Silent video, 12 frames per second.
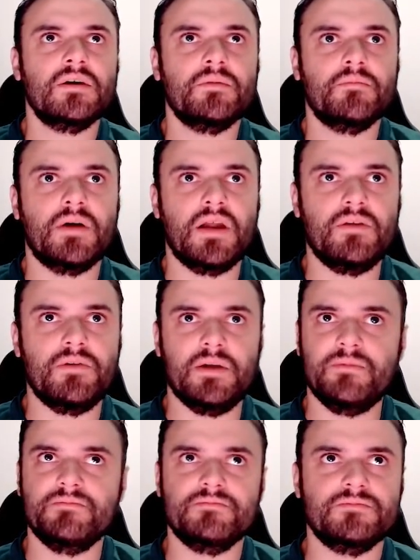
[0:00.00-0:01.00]
But anyway,
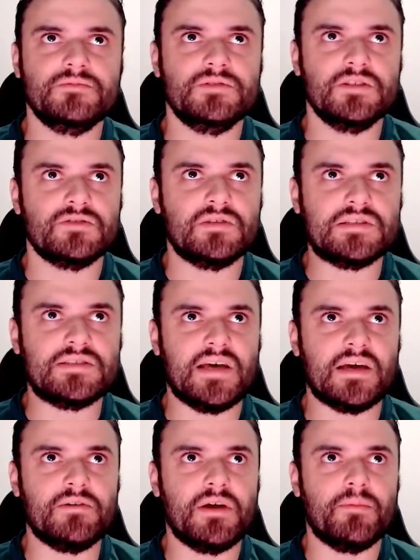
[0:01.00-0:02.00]
just a
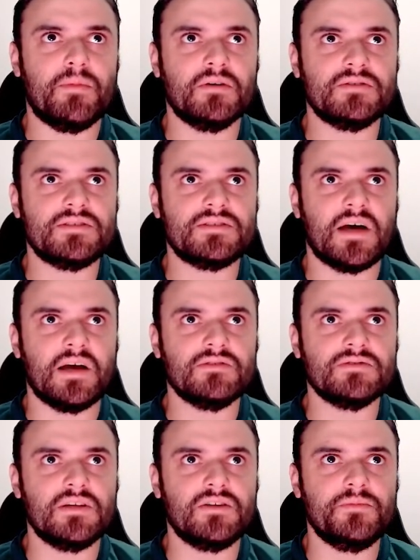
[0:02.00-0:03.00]
segue about
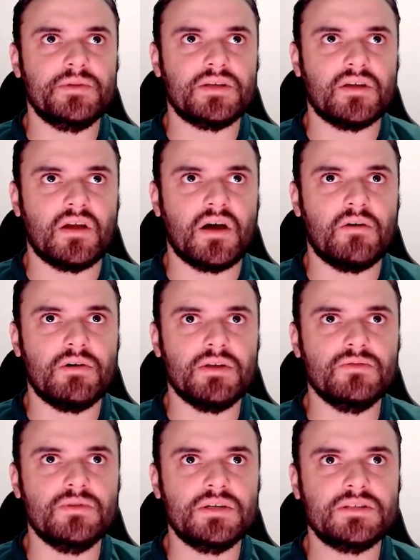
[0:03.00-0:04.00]
styles a little bit and how I
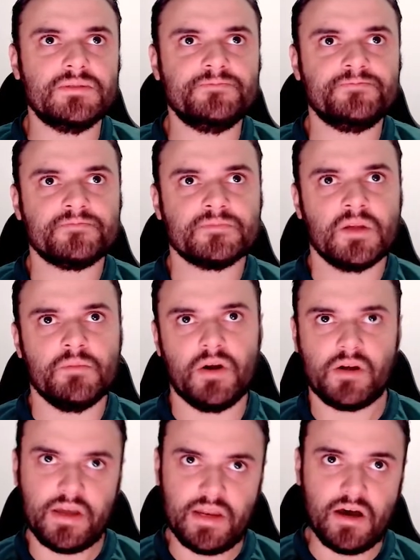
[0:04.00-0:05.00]
do it. But
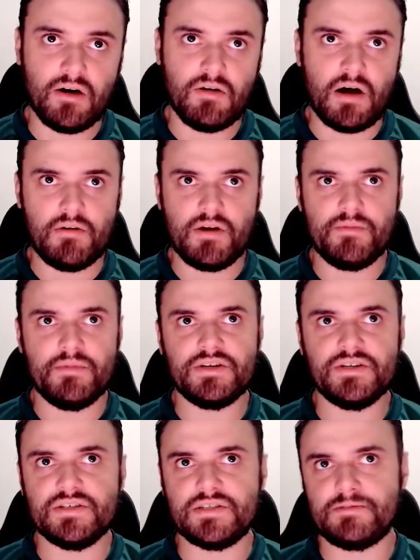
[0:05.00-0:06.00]
okay, now our image
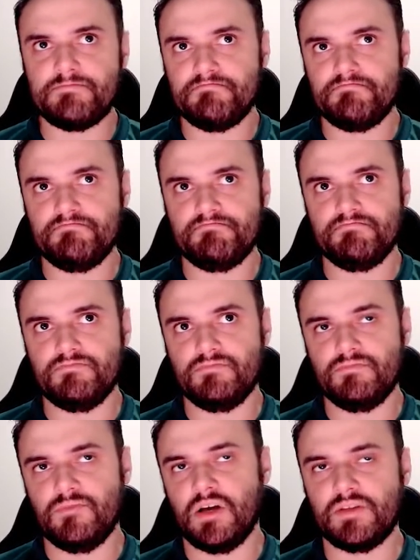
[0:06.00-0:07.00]
is
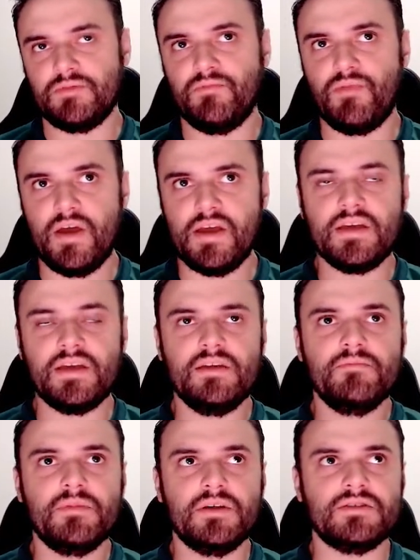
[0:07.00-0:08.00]
not
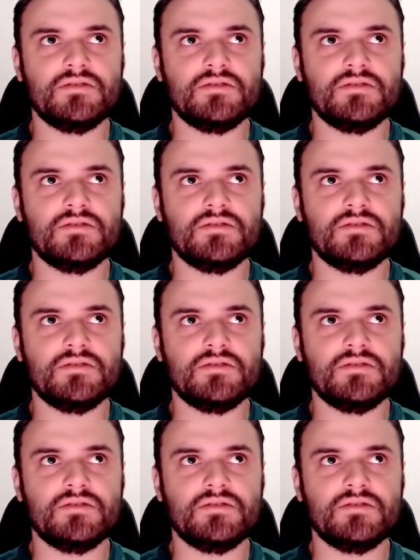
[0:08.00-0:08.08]
breaking, but it's